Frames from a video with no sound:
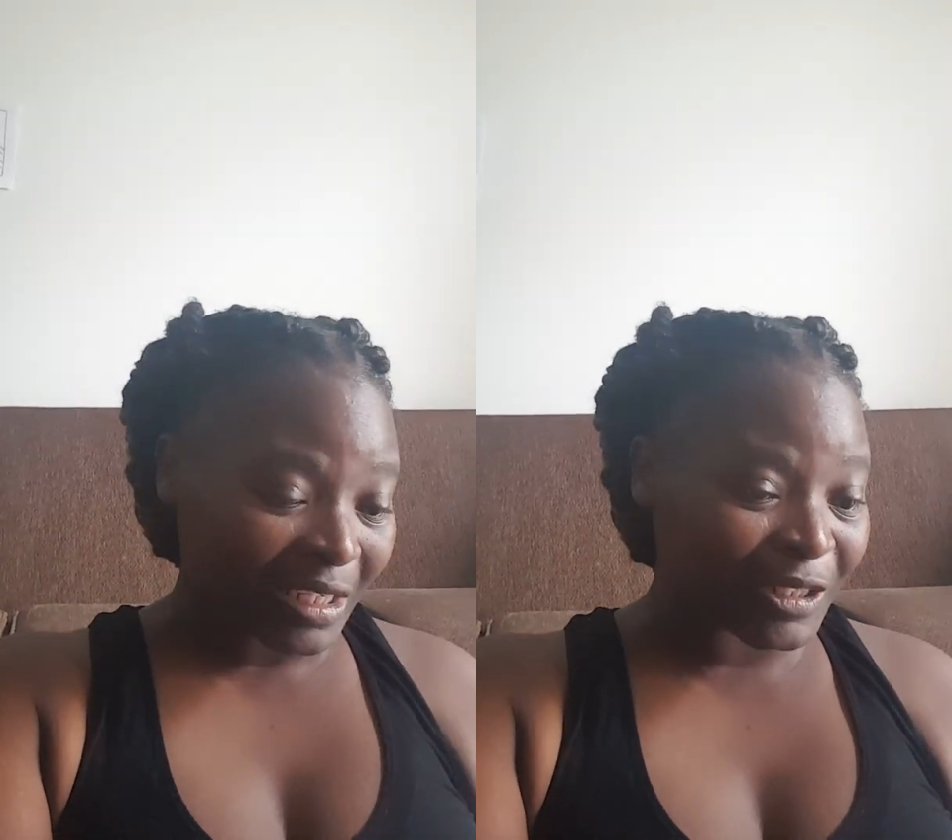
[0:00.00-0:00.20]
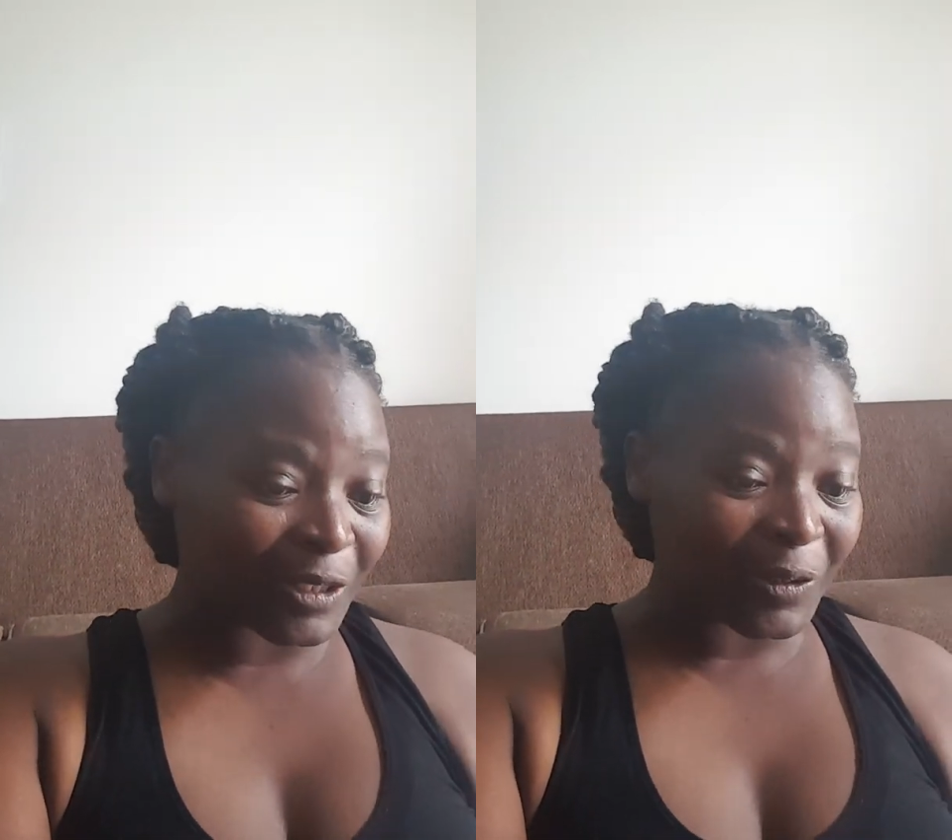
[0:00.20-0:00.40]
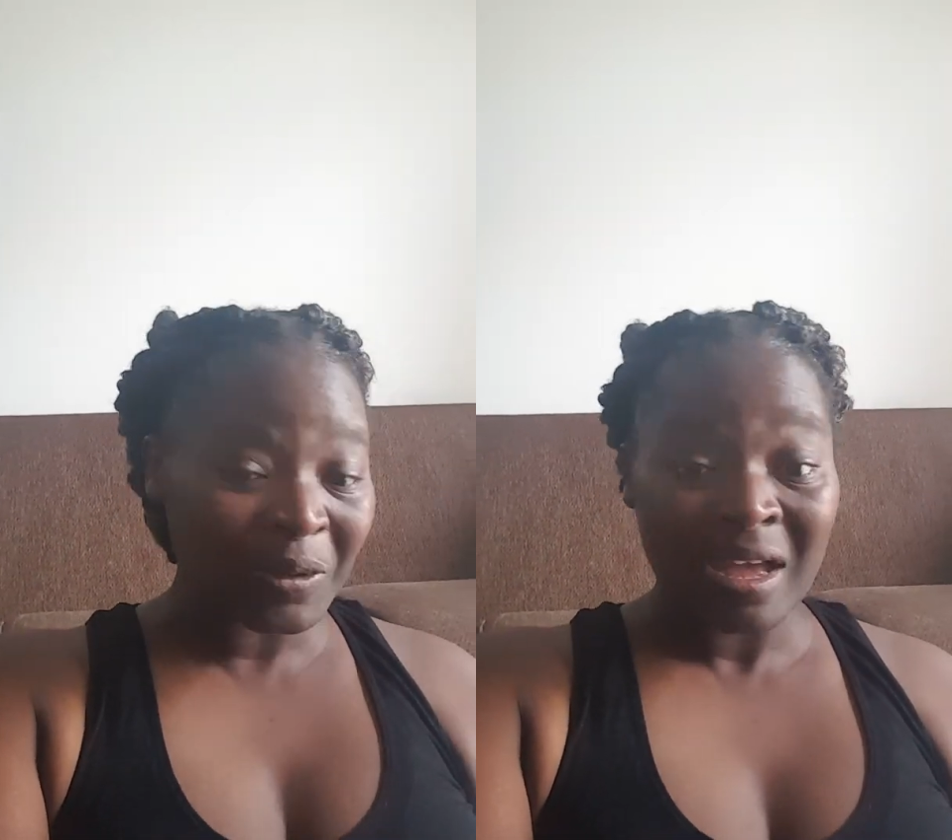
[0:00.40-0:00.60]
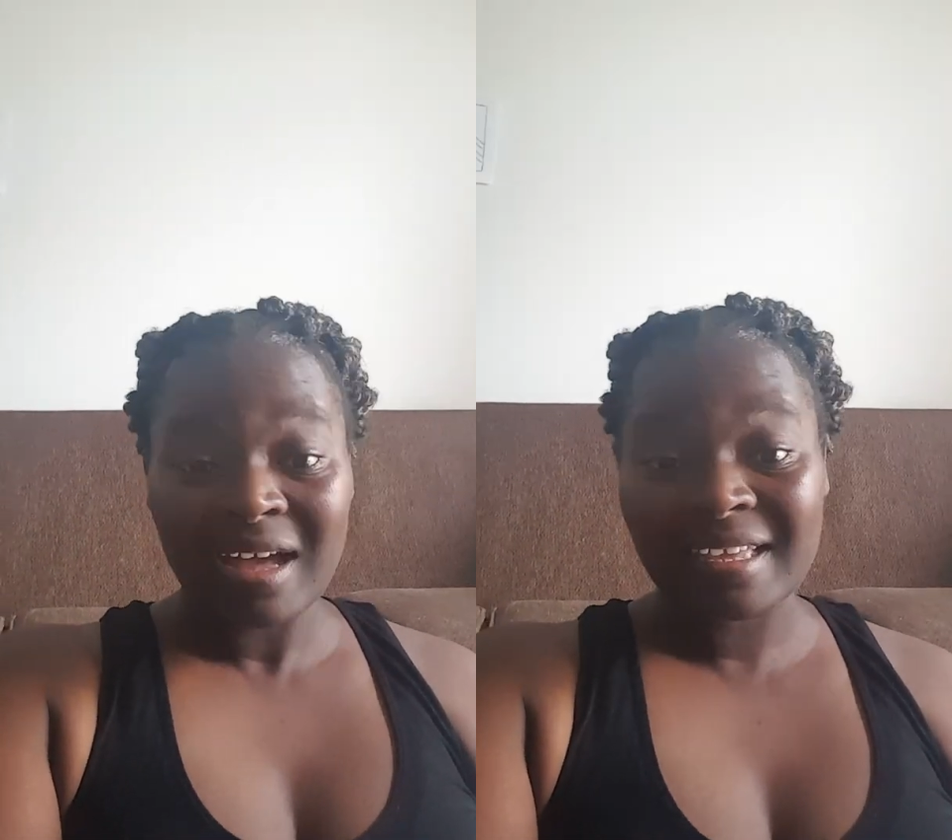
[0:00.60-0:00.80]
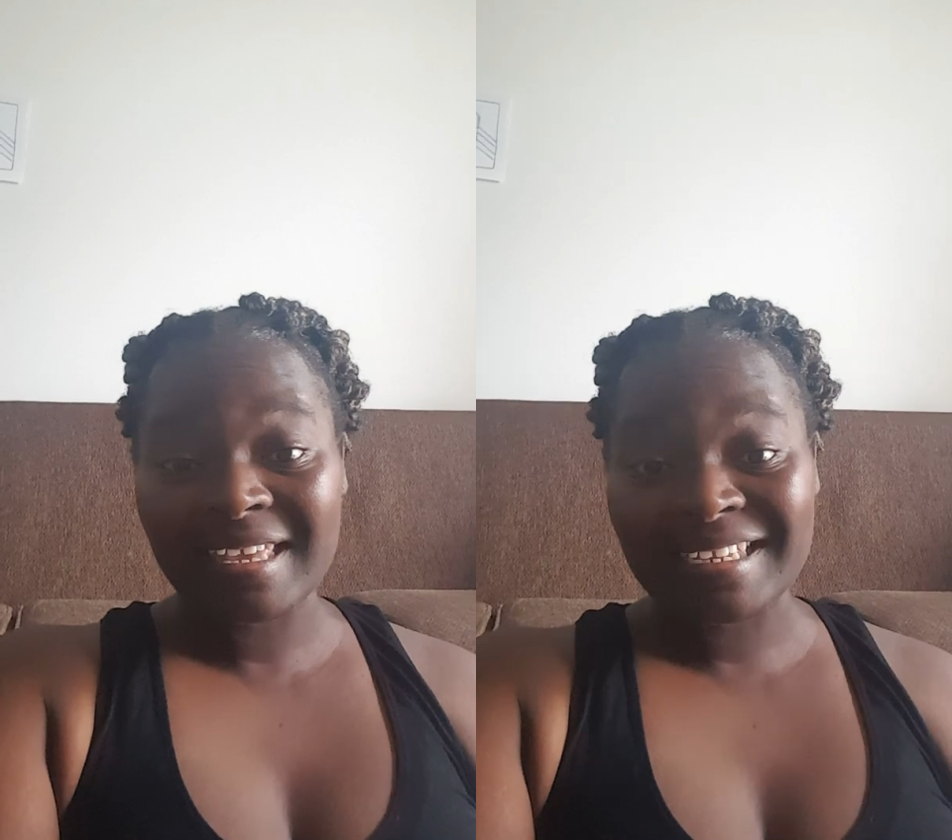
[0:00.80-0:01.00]
So
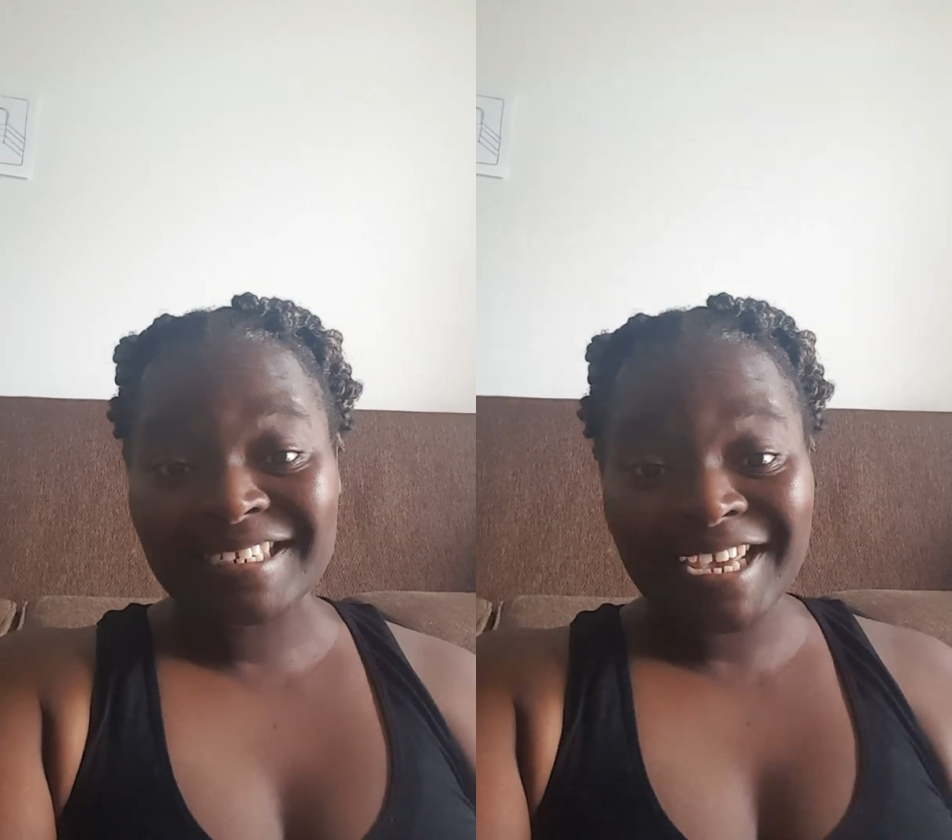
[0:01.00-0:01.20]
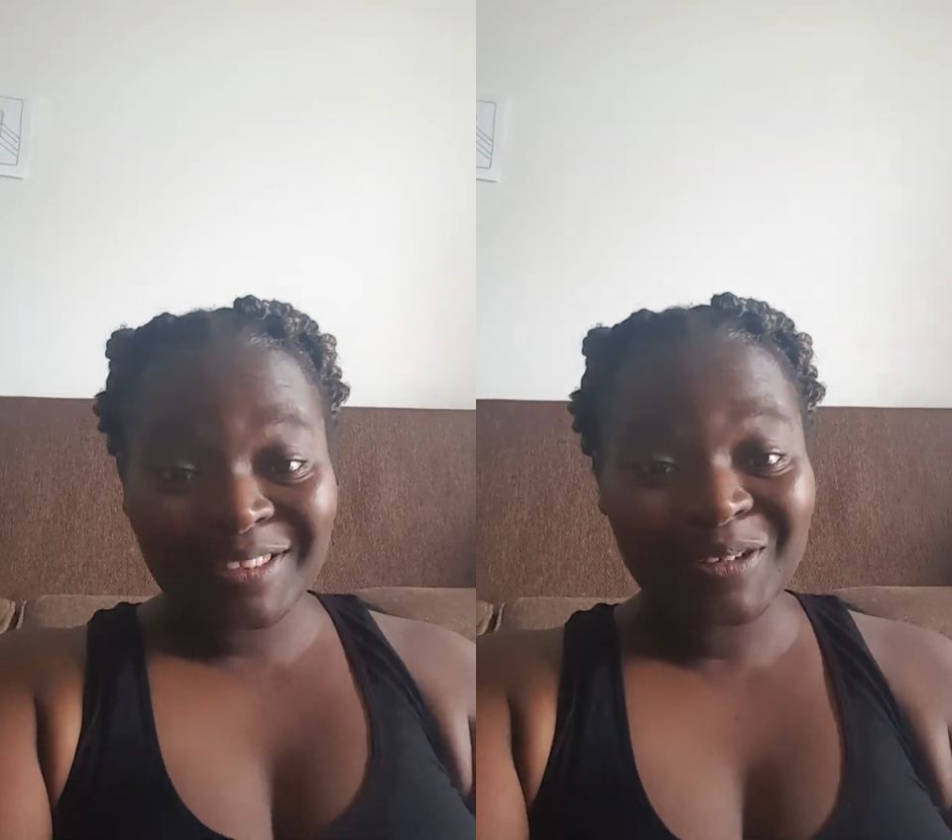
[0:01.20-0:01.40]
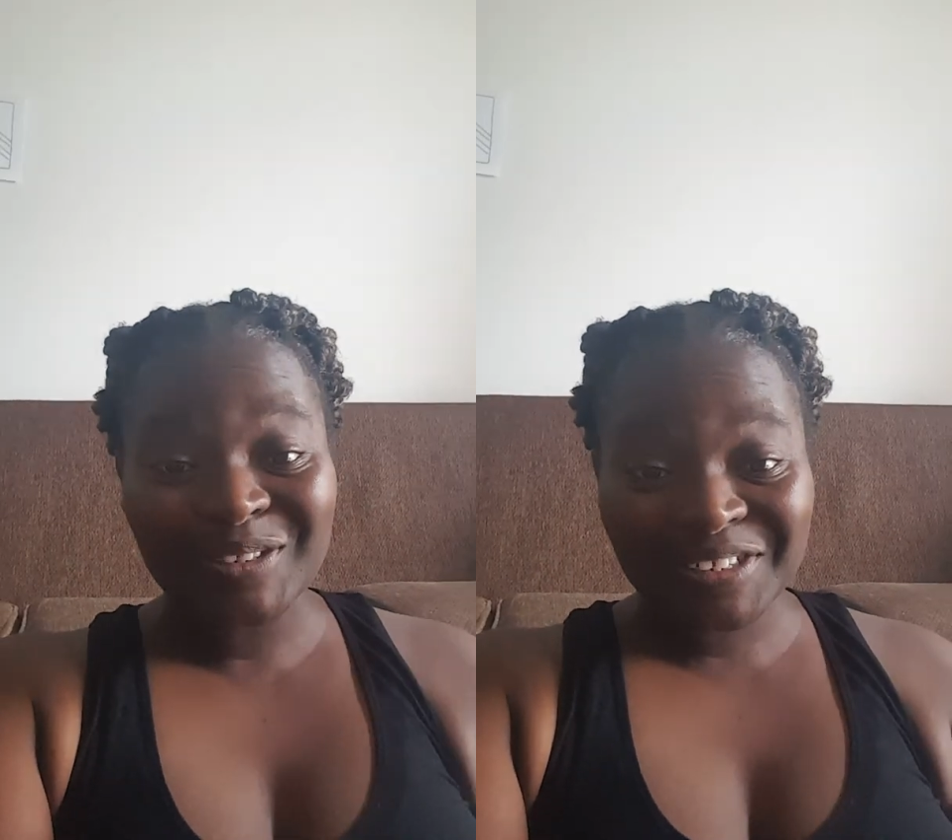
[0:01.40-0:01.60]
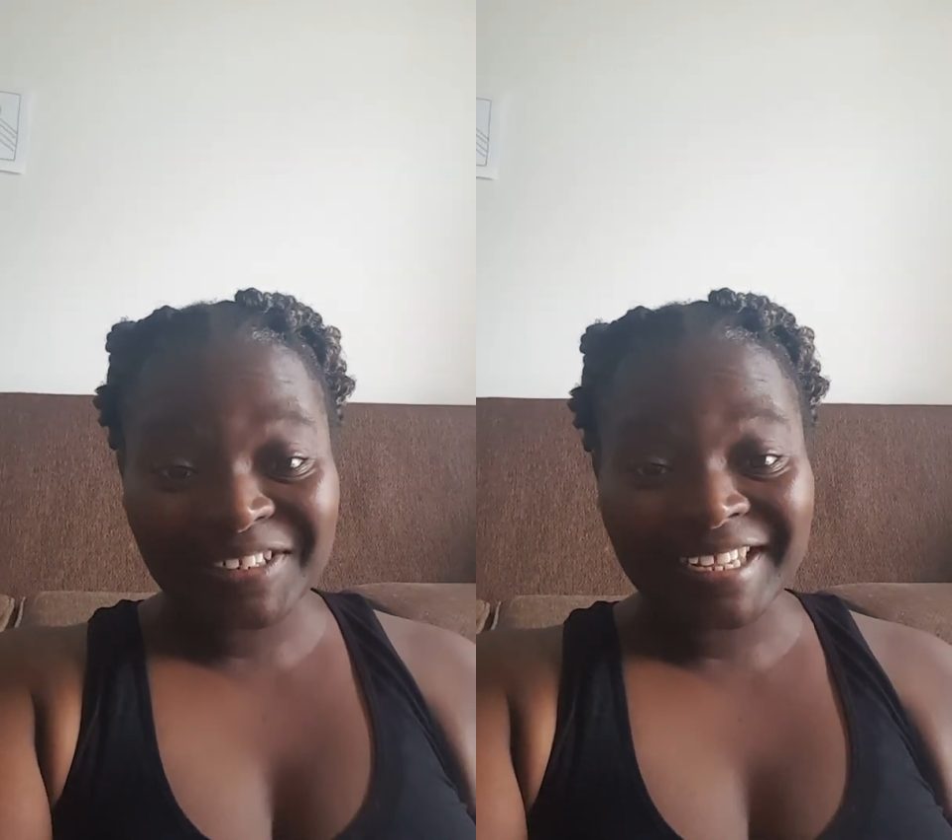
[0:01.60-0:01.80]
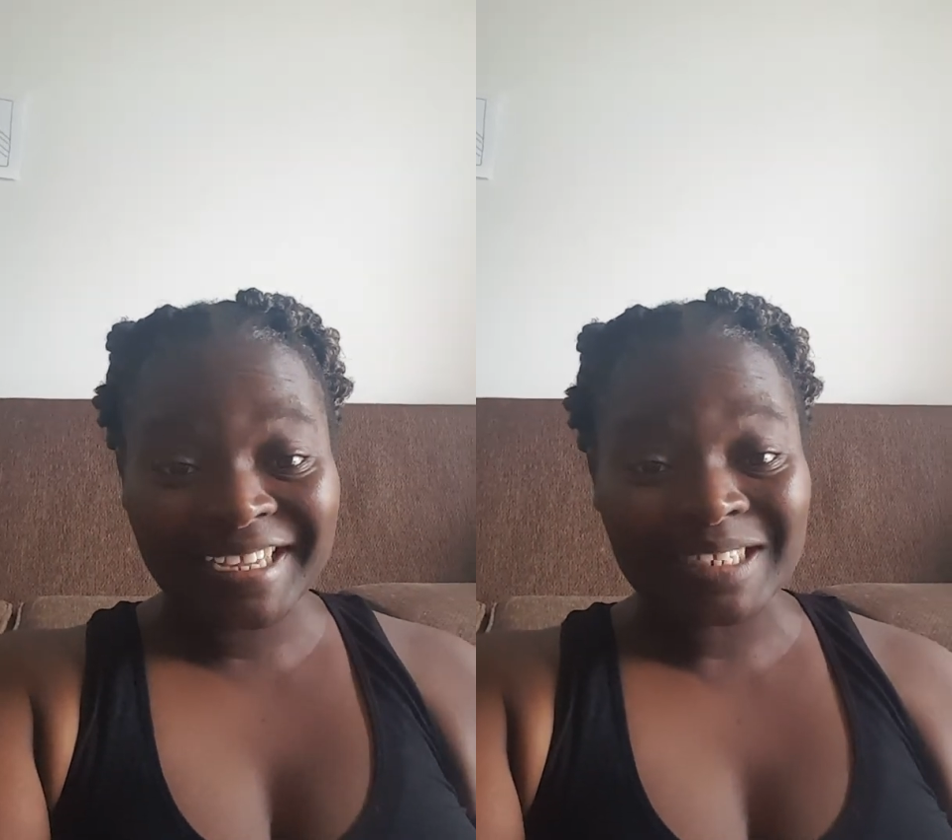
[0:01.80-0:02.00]
again, take those
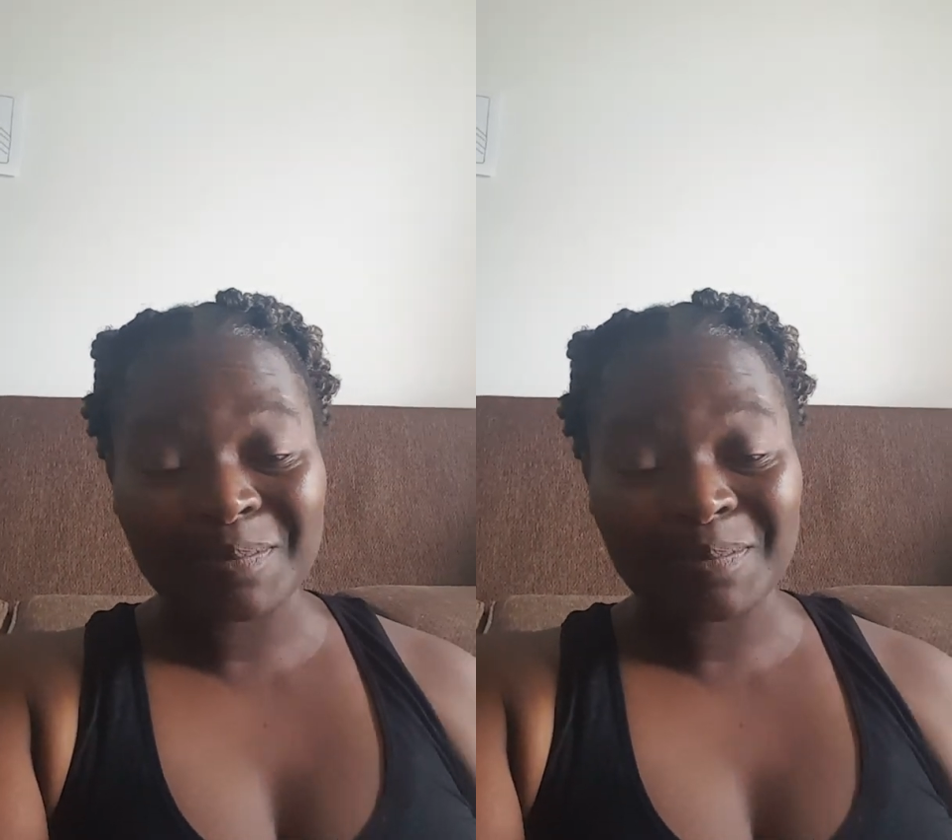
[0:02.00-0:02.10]
little nuggets,